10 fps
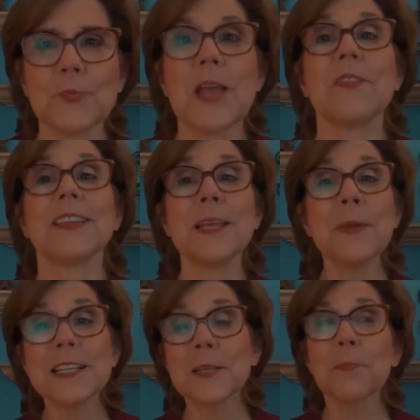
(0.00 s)
We have a
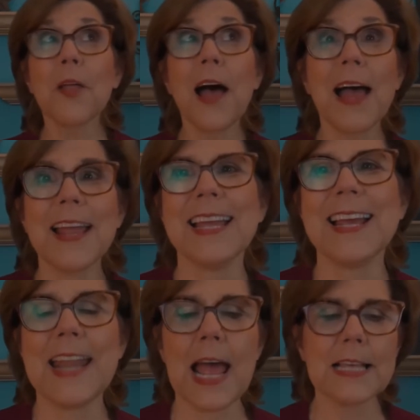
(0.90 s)
limited supply,
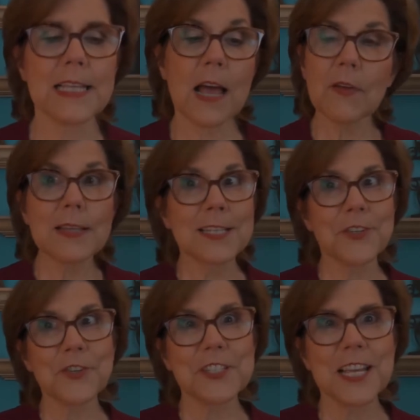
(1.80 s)
and as of
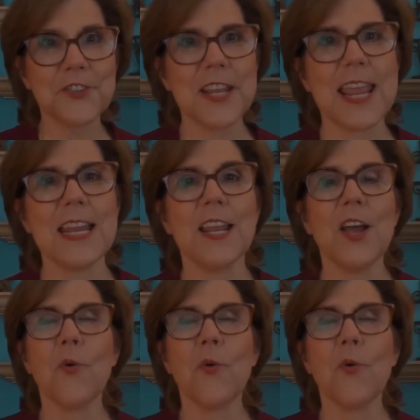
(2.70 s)
such and such date,